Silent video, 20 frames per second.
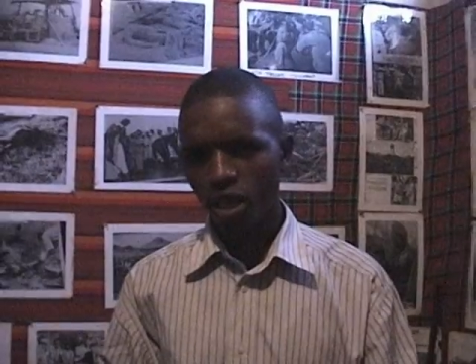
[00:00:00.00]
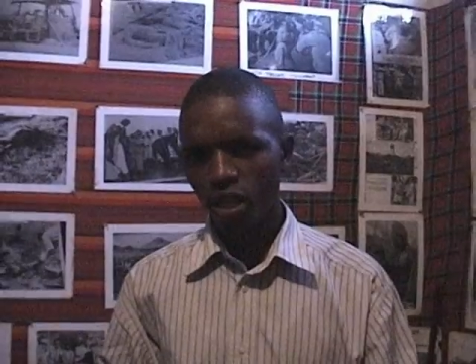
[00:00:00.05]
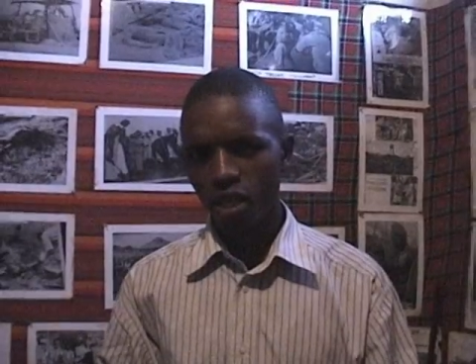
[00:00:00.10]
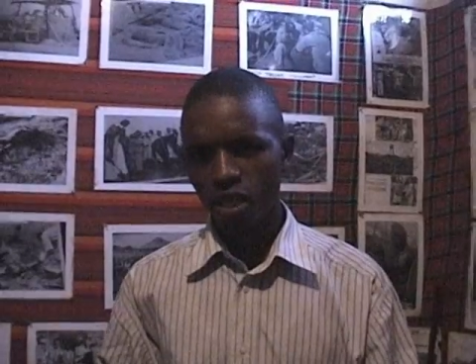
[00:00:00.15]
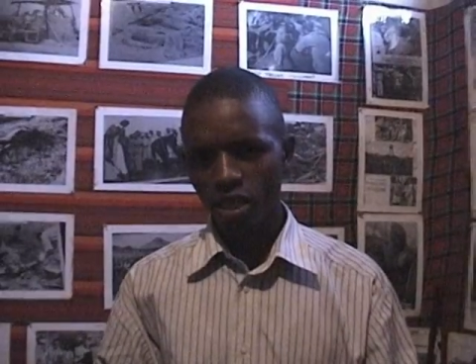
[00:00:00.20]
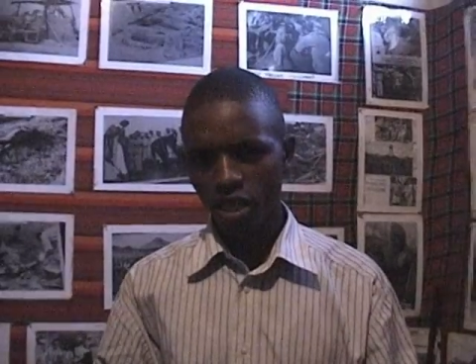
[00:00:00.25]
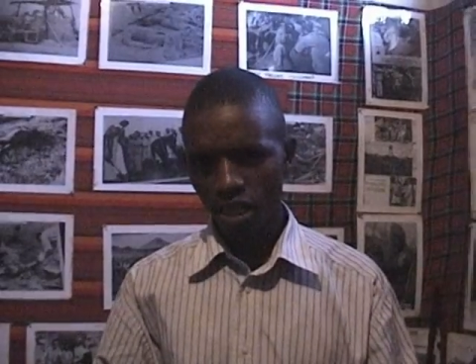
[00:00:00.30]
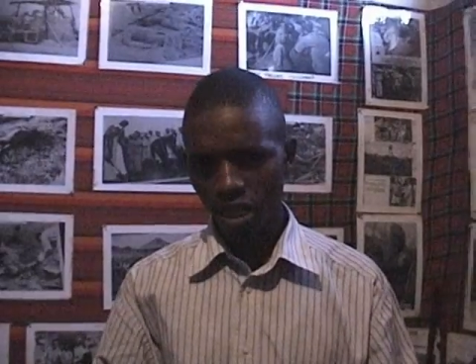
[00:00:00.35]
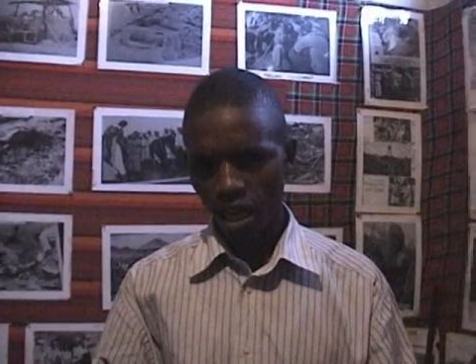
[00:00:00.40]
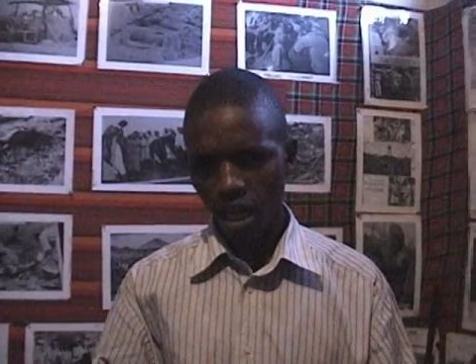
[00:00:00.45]

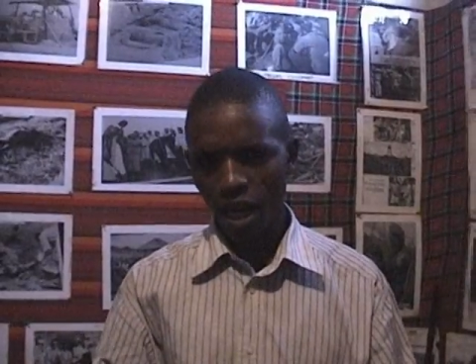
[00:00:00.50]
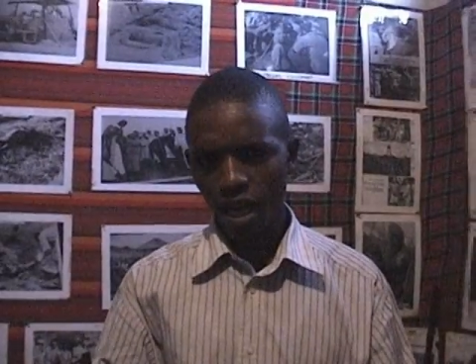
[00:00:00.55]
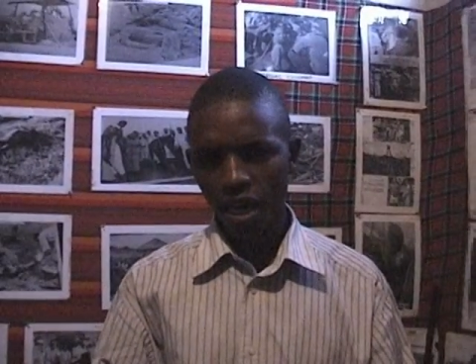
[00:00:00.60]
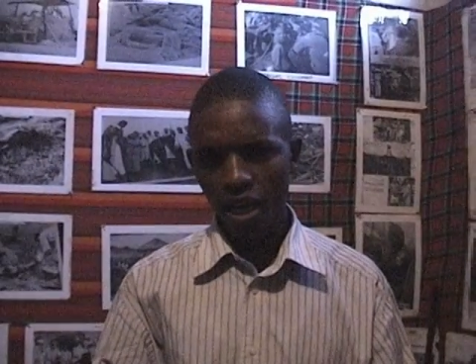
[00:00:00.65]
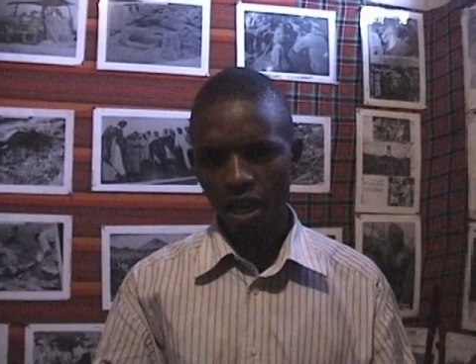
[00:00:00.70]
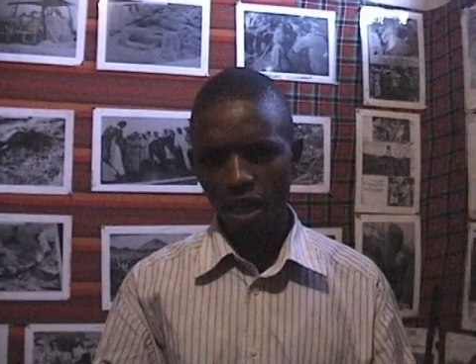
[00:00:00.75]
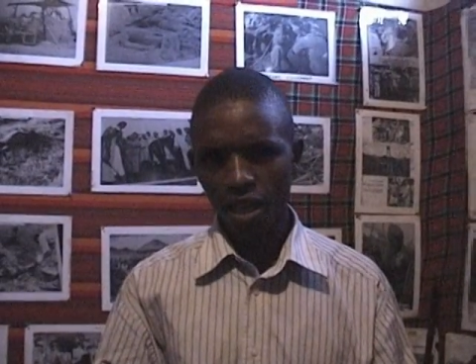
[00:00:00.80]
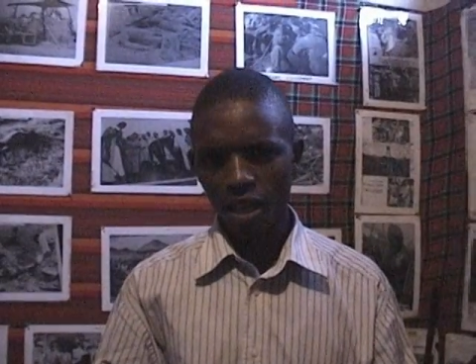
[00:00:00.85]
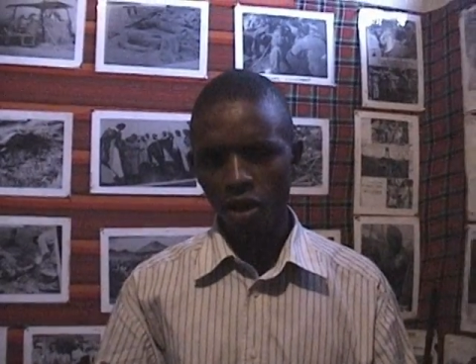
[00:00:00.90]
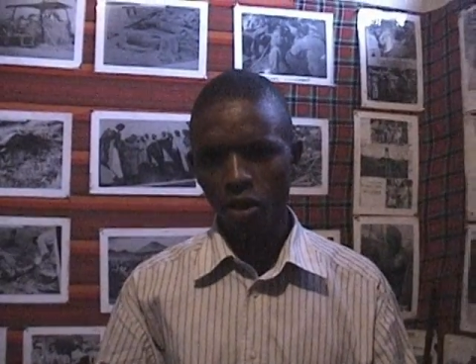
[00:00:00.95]

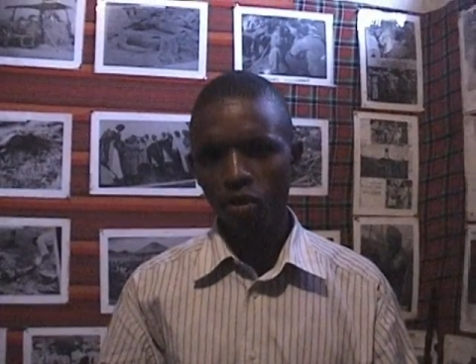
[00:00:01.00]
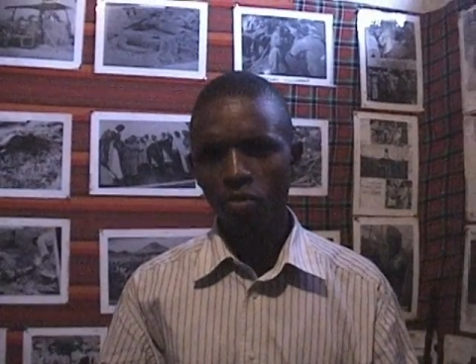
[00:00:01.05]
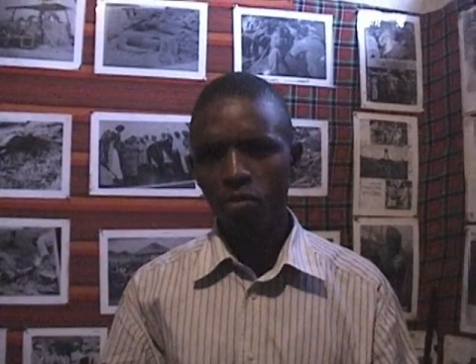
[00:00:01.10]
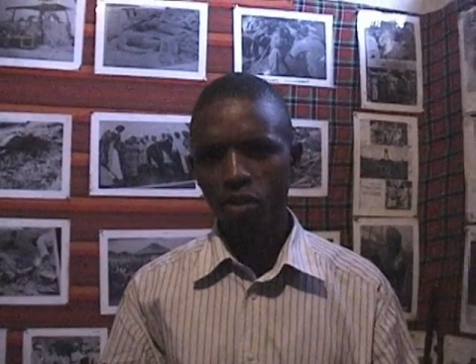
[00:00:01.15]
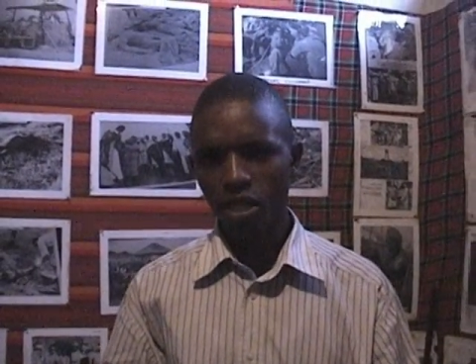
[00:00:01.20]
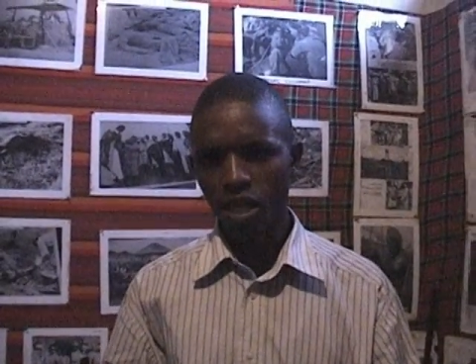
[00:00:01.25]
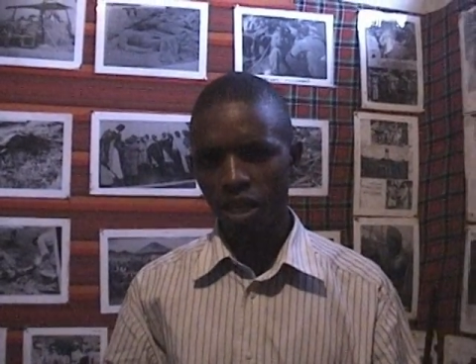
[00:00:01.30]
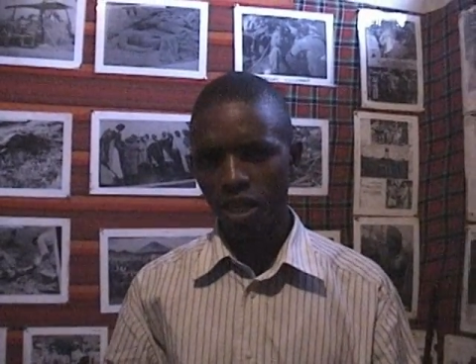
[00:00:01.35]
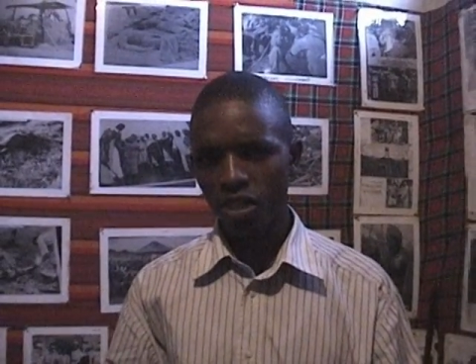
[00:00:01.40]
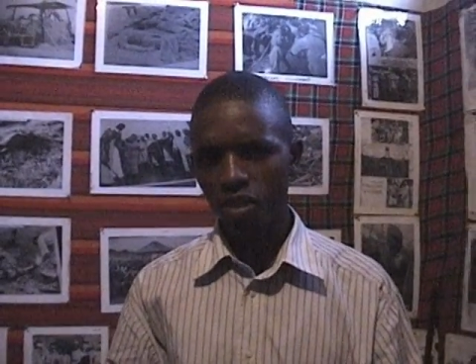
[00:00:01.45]
struck the
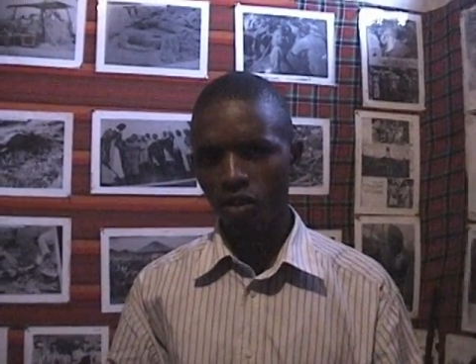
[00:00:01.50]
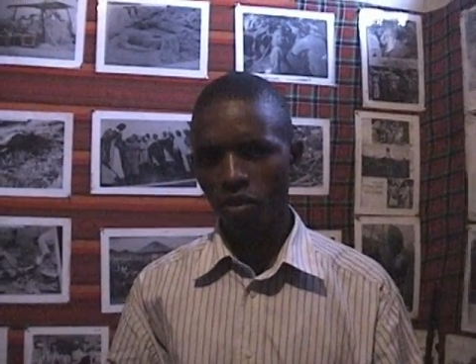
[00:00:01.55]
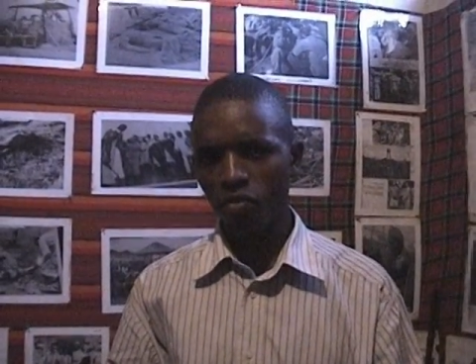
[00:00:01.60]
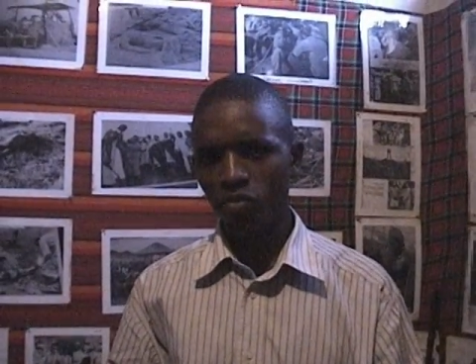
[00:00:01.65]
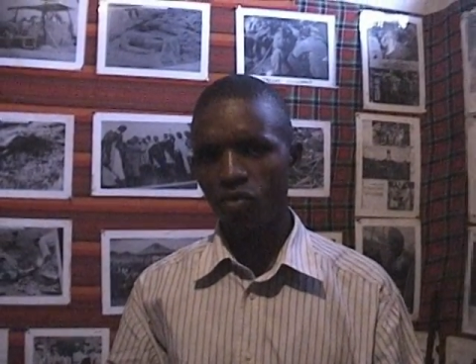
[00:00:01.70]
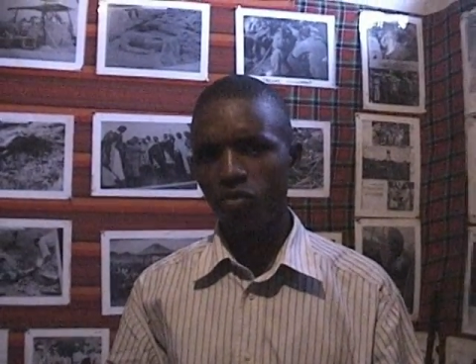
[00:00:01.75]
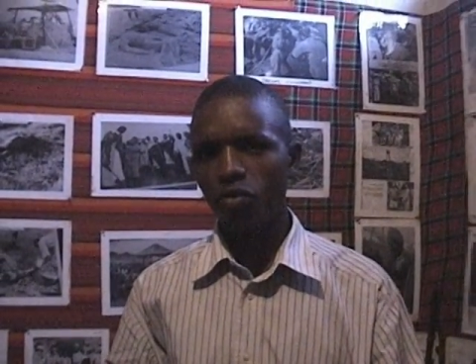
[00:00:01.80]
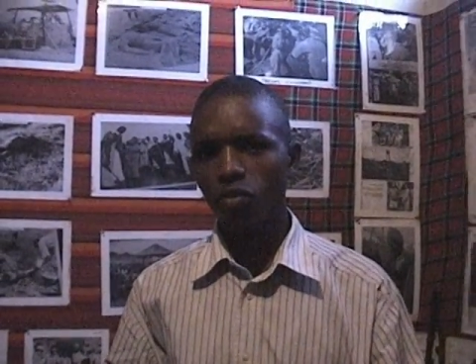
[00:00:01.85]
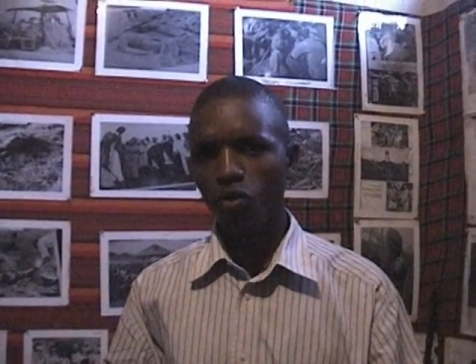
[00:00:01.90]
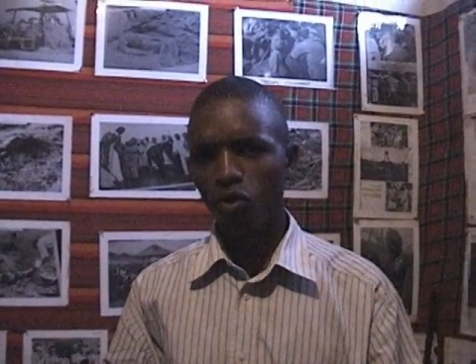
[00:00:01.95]
homesteads
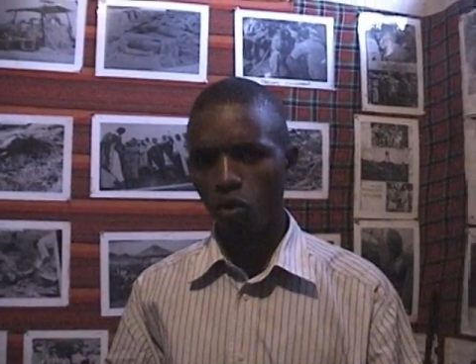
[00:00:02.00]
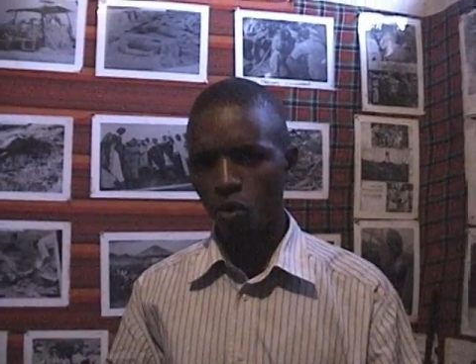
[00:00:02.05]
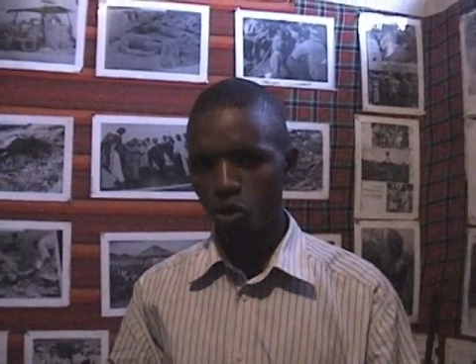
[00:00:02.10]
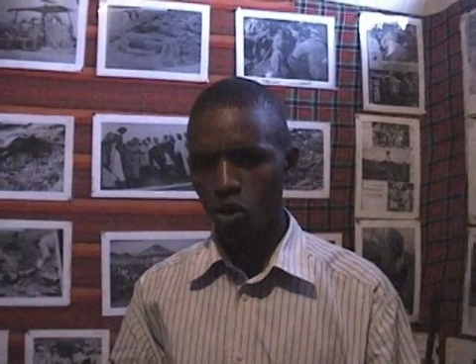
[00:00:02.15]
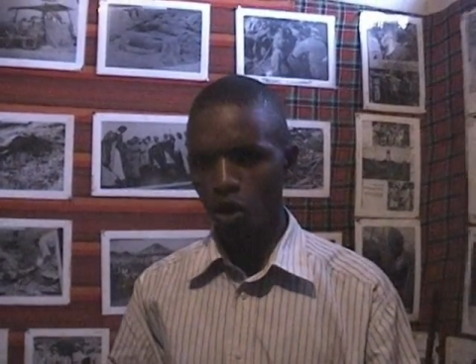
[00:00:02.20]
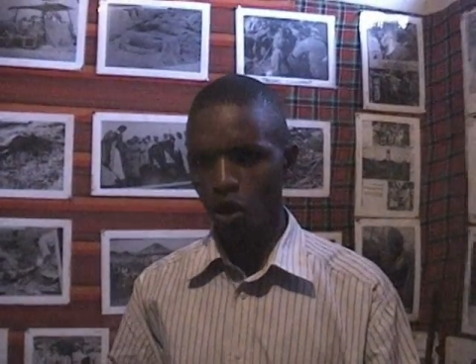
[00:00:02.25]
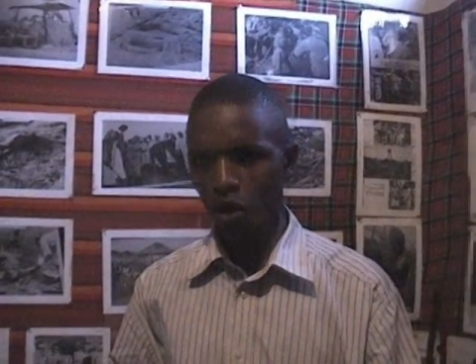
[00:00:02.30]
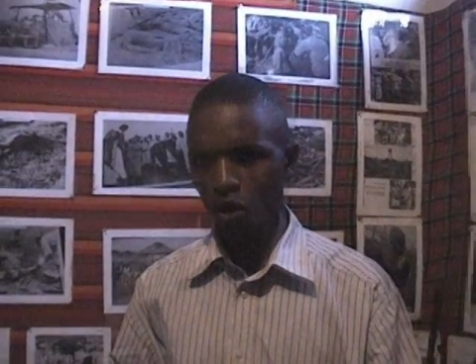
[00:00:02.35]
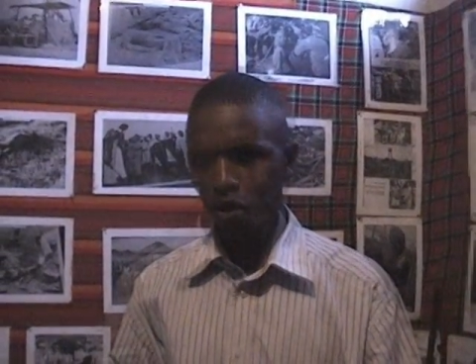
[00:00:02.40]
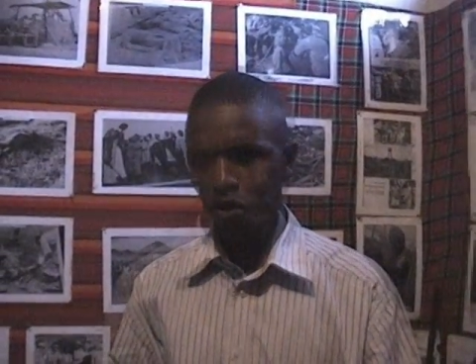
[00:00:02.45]
of
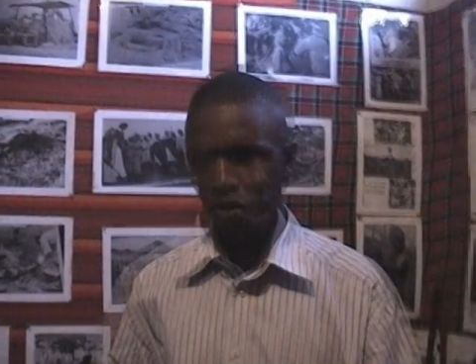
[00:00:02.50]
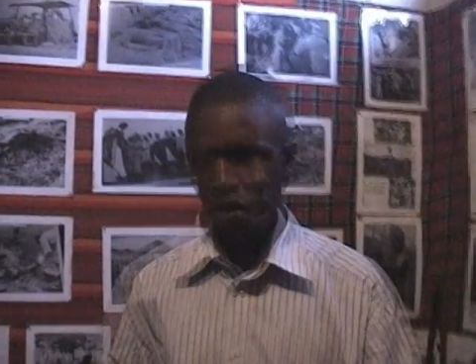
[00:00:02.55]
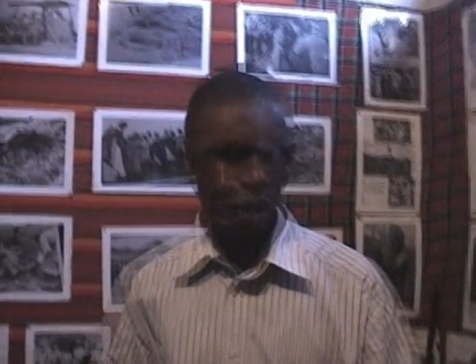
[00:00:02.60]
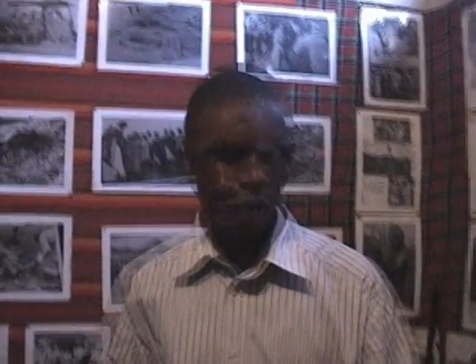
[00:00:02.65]
those loyal to the